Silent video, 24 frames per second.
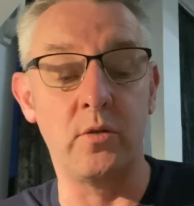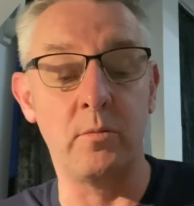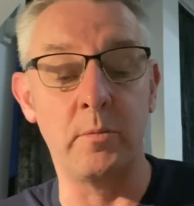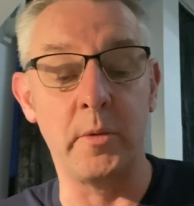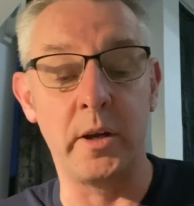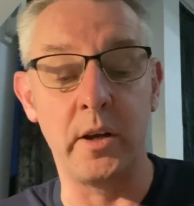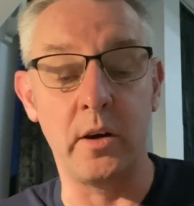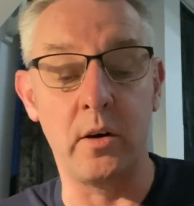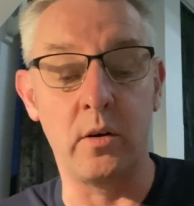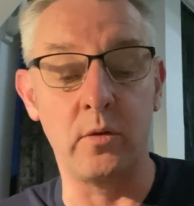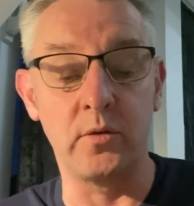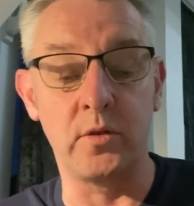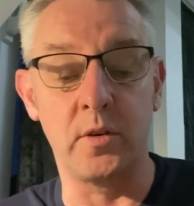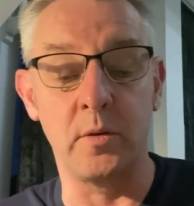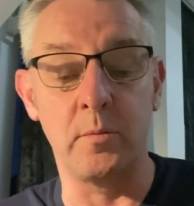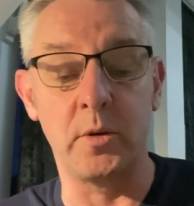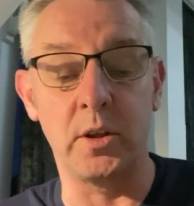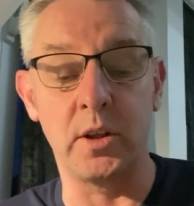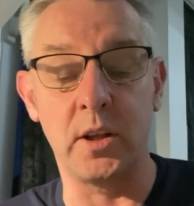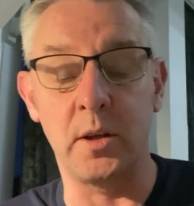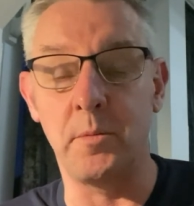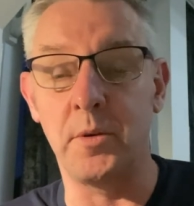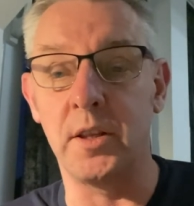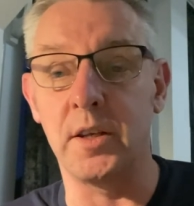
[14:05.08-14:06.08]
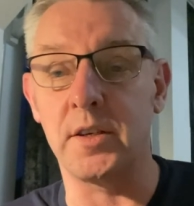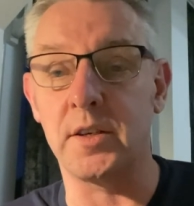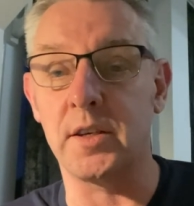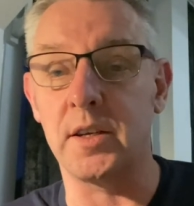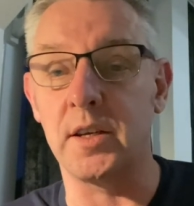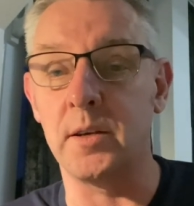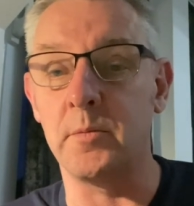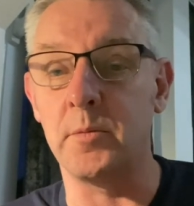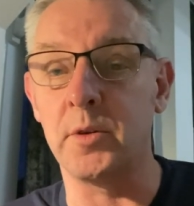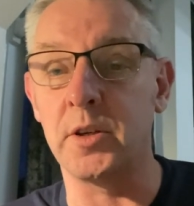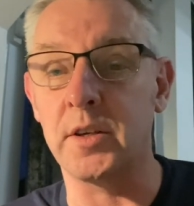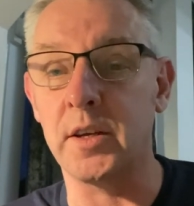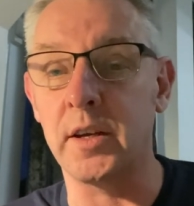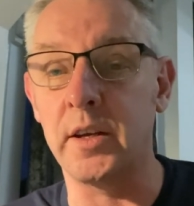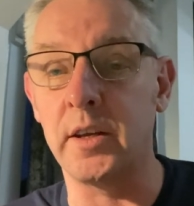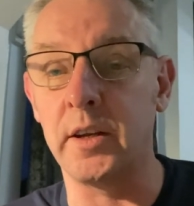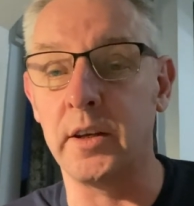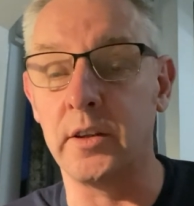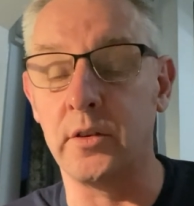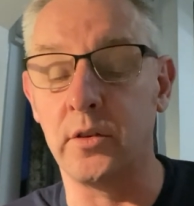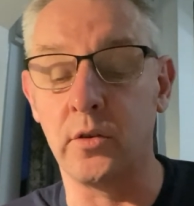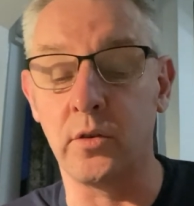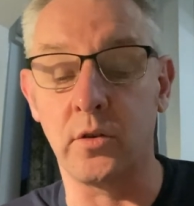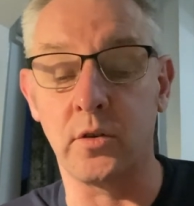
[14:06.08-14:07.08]
might ultimately be the same as Harry
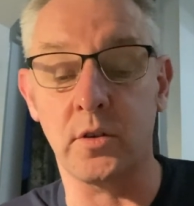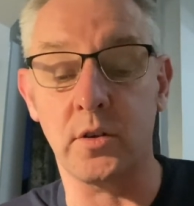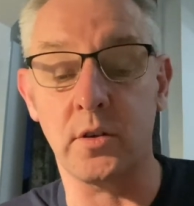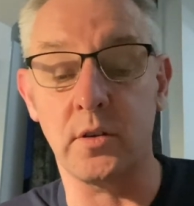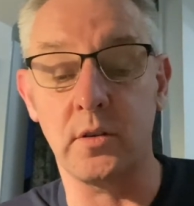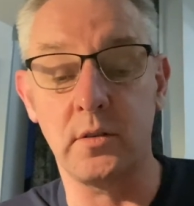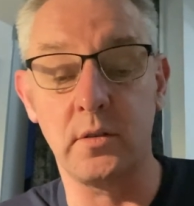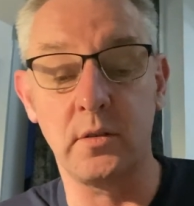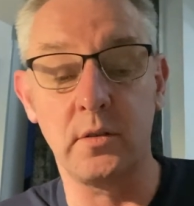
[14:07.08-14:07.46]
Doug's.